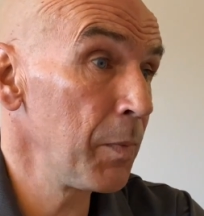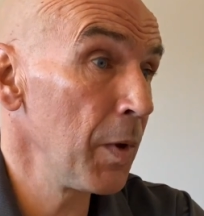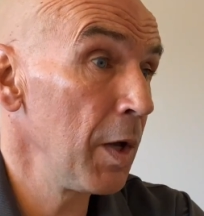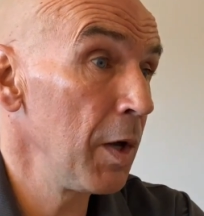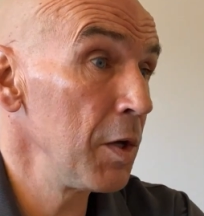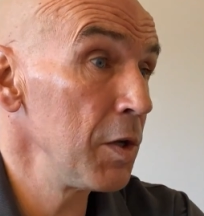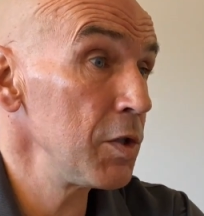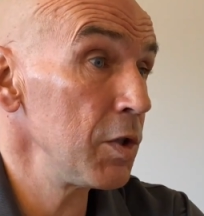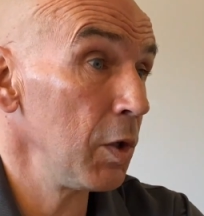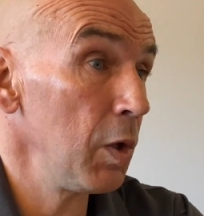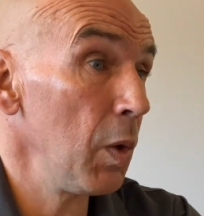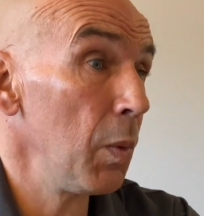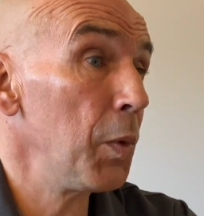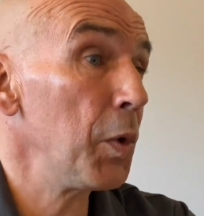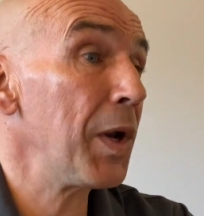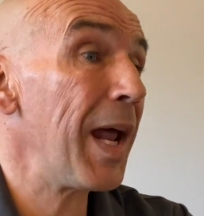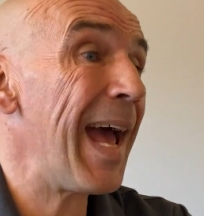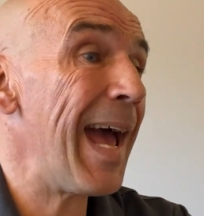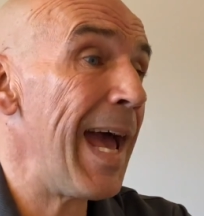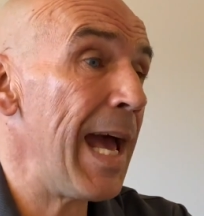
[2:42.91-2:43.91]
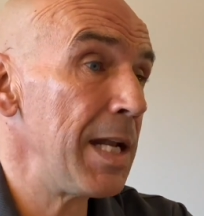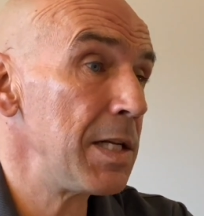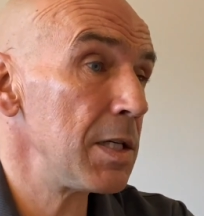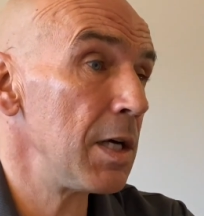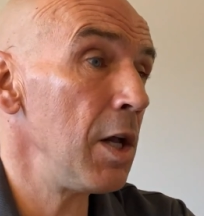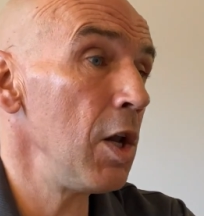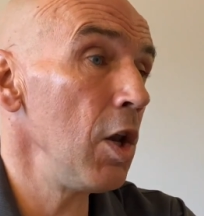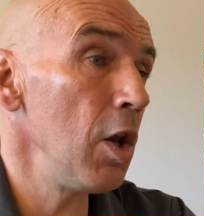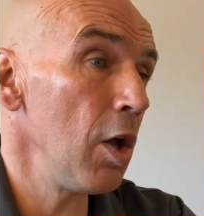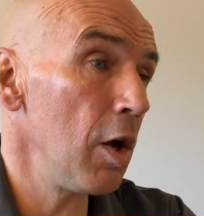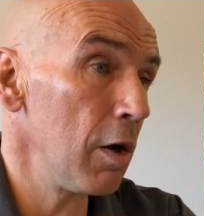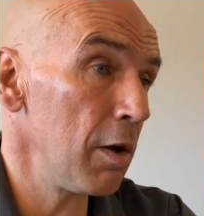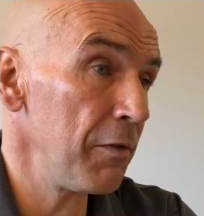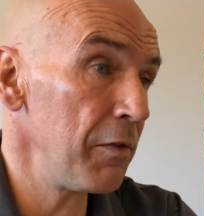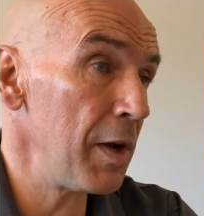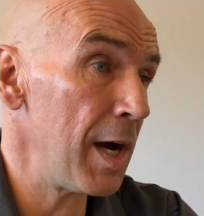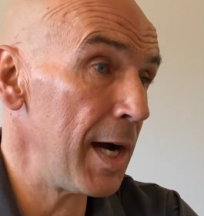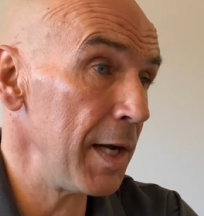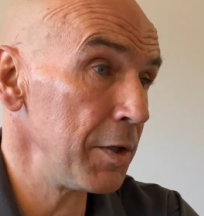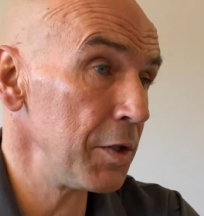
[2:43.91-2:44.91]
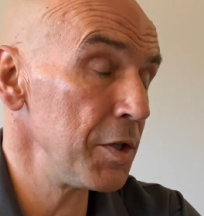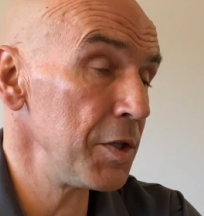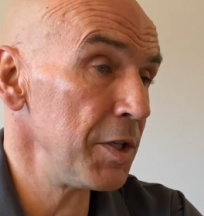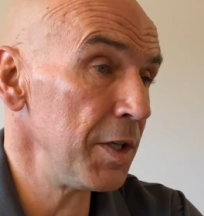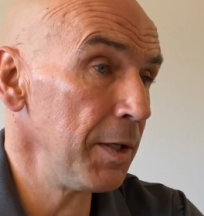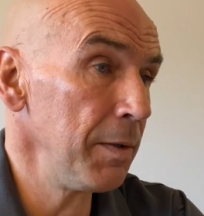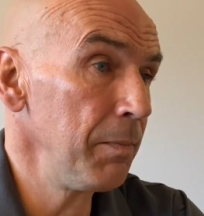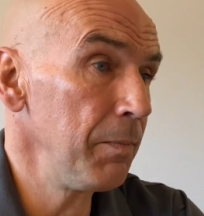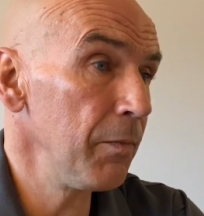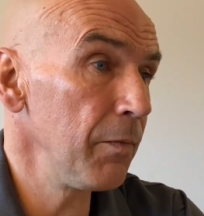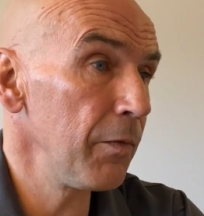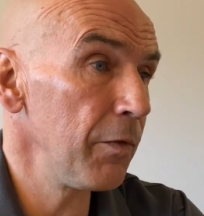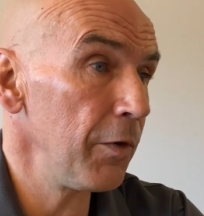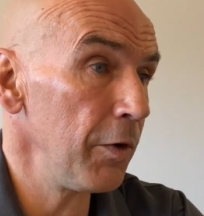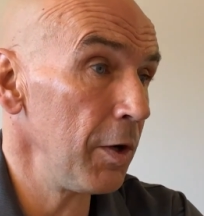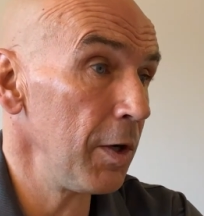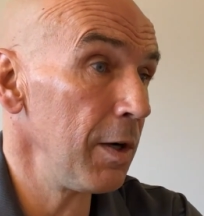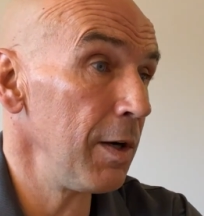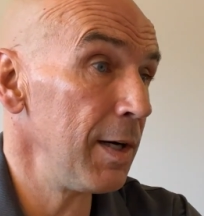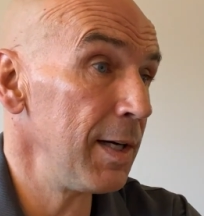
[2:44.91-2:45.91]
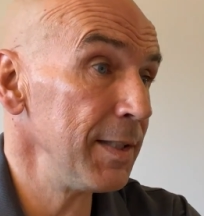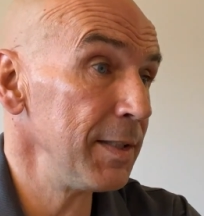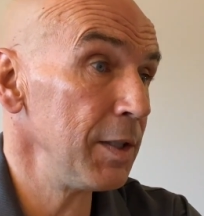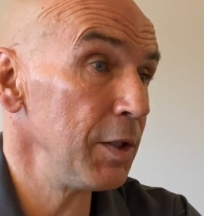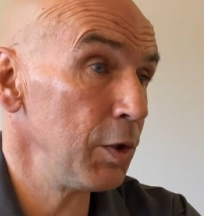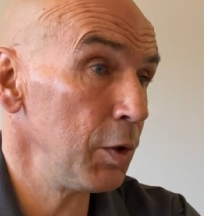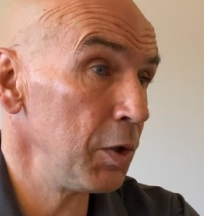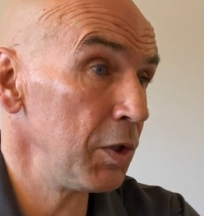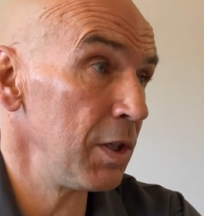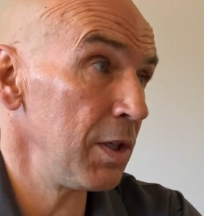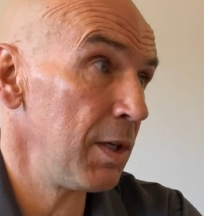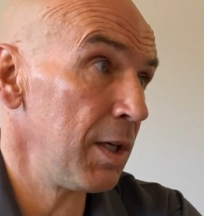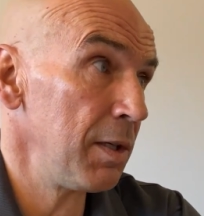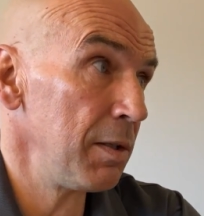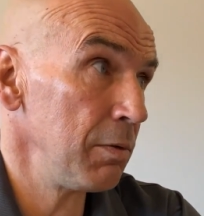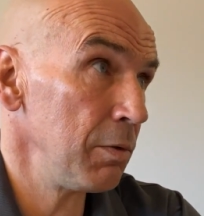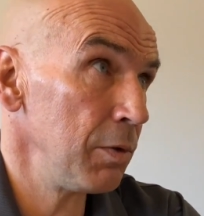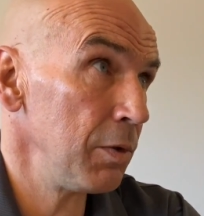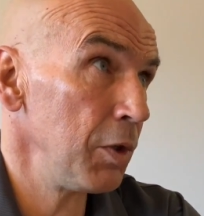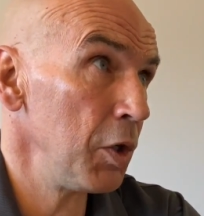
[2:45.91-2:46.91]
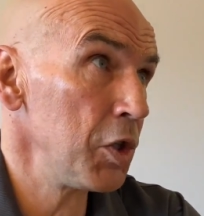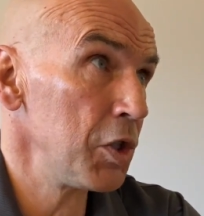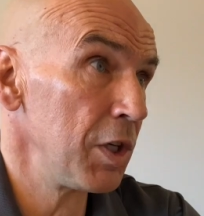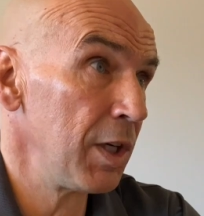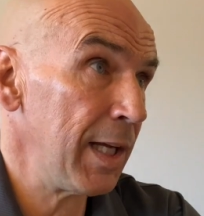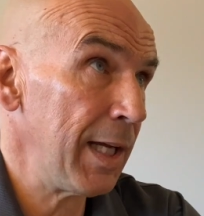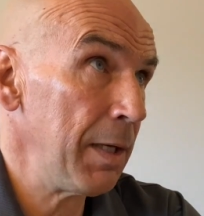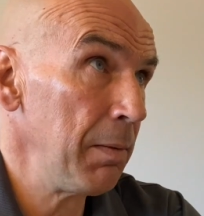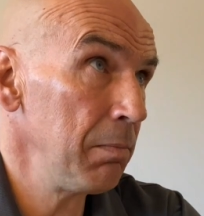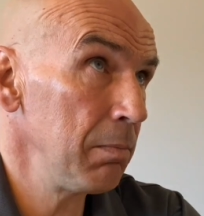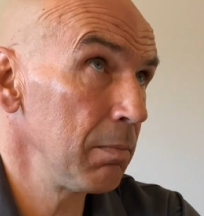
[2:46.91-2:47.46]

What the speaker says: So you would add a lot of nitrogen fertilizer, usually